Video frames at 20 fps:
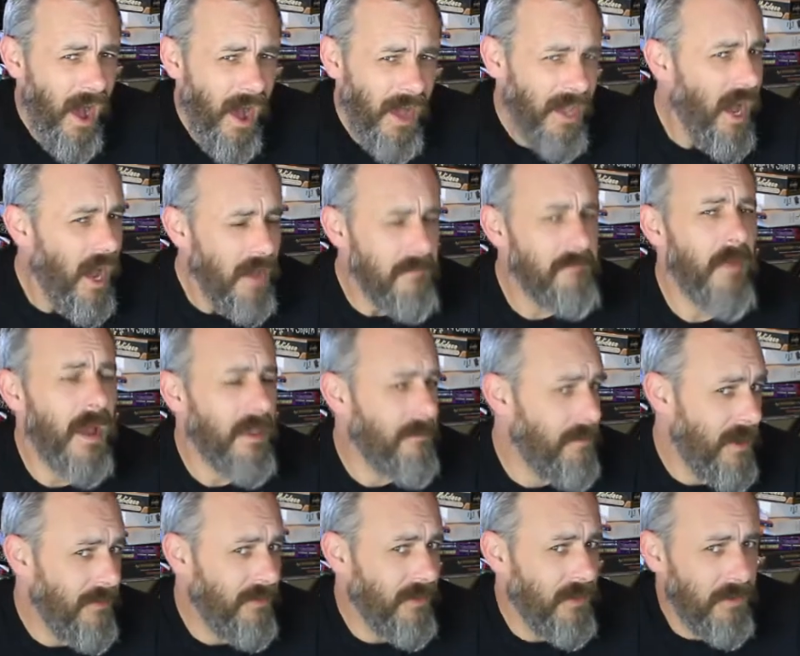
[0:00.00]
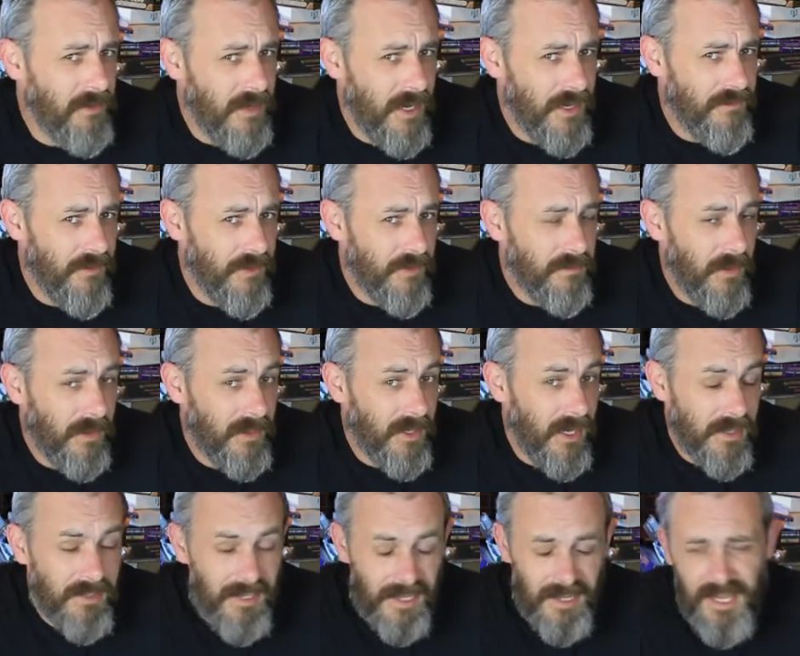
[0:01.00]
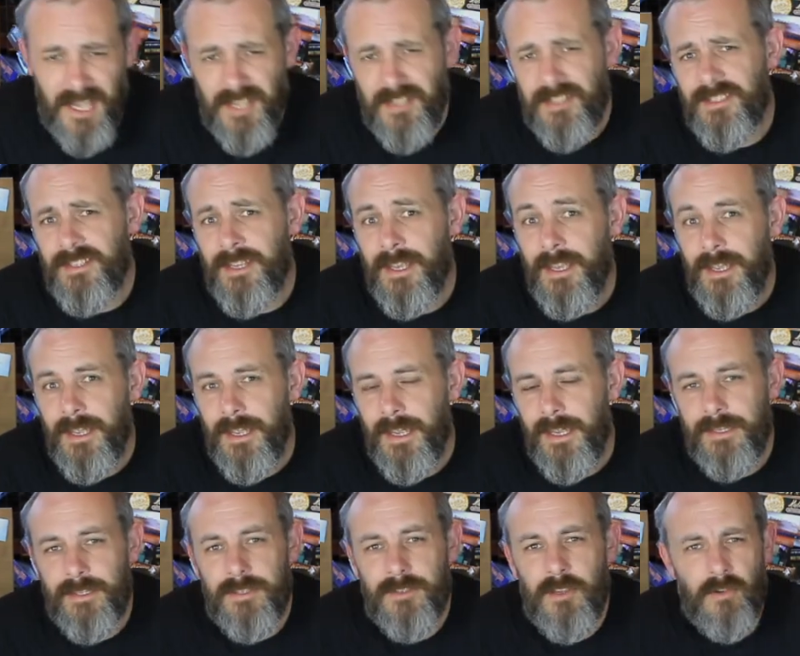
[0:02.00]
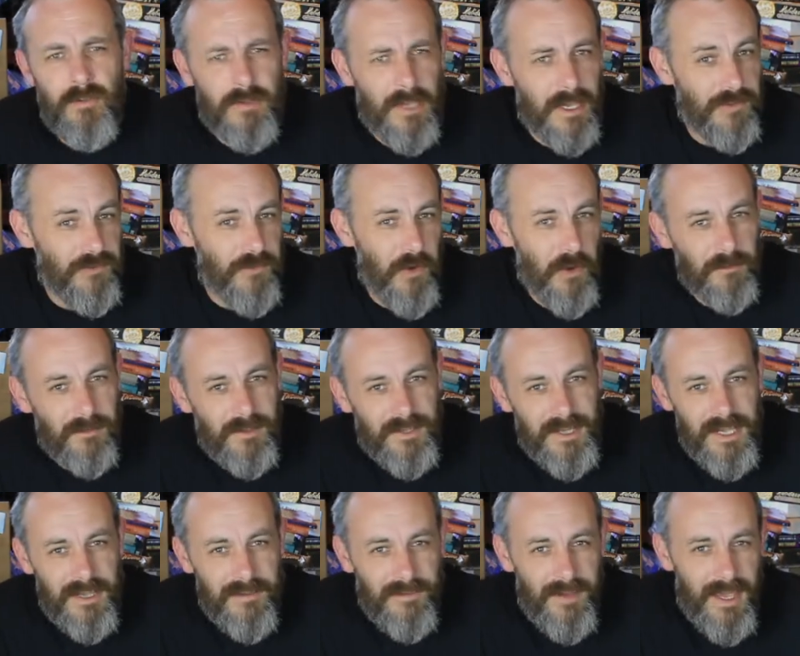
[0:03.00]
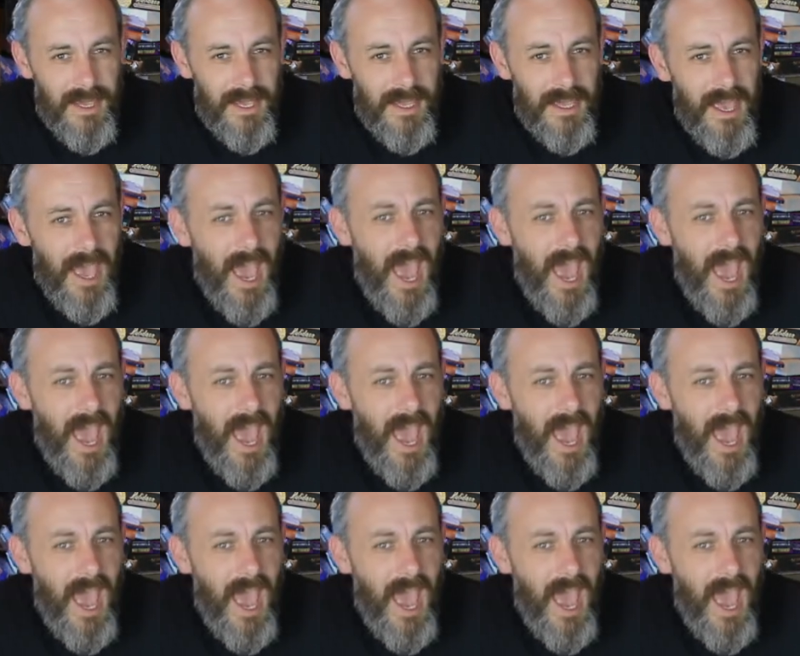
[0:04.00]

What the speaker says: Hi, I'm Mike B from the Who Dares Rolls podcast, and this is Who Dares Rolls TV.